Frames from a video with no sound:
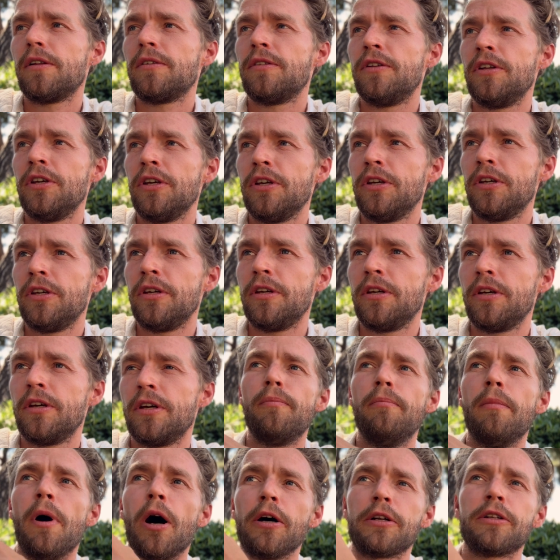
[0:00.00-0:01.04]
the
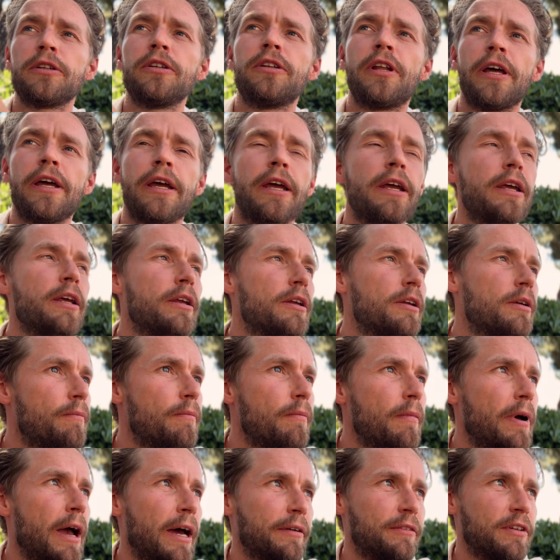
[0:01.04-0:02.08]
modern day
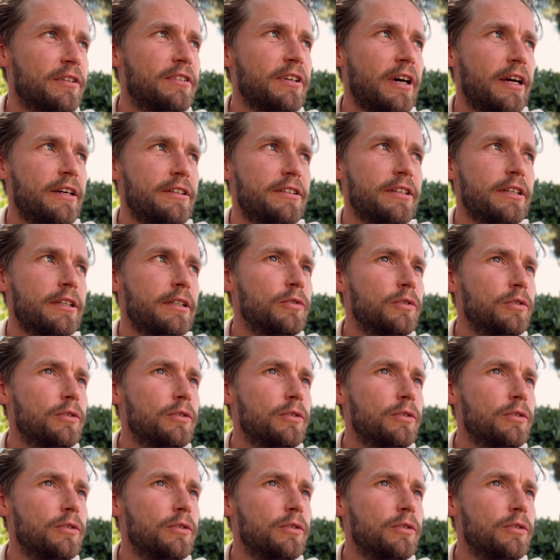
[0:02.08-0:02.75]
advertising.